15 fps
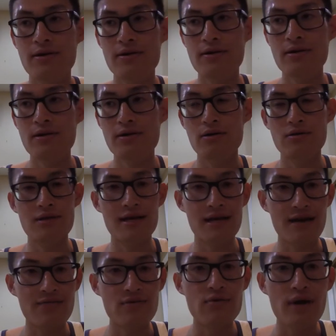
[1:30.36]
like
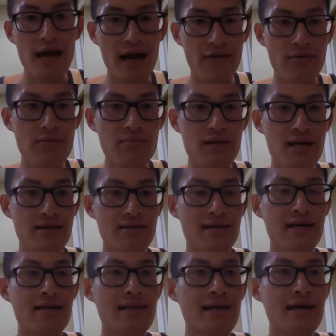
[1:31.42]
if you ever plan to
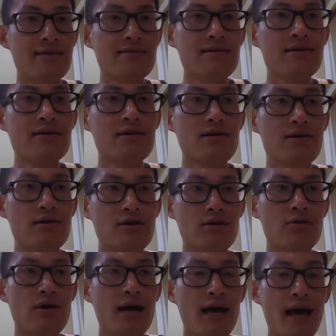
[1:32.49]
get a LASIK, you
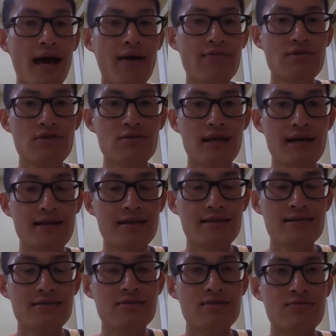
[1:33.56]
have to like
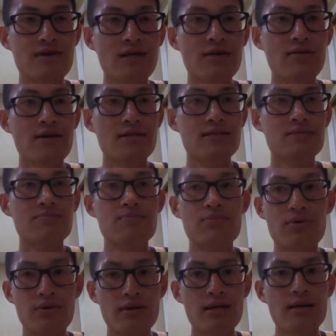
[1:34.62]
listen to this video. It's
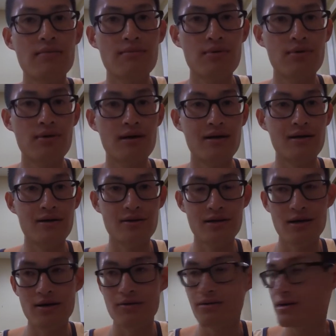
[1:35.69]
pretty important,
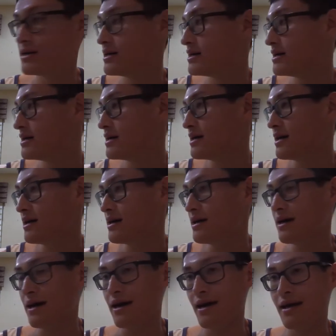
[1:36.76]

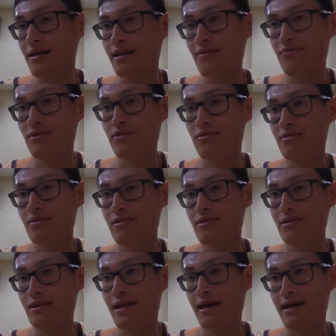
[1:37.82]
and if you,
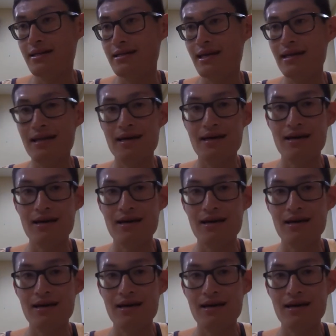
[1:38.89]
like I said, like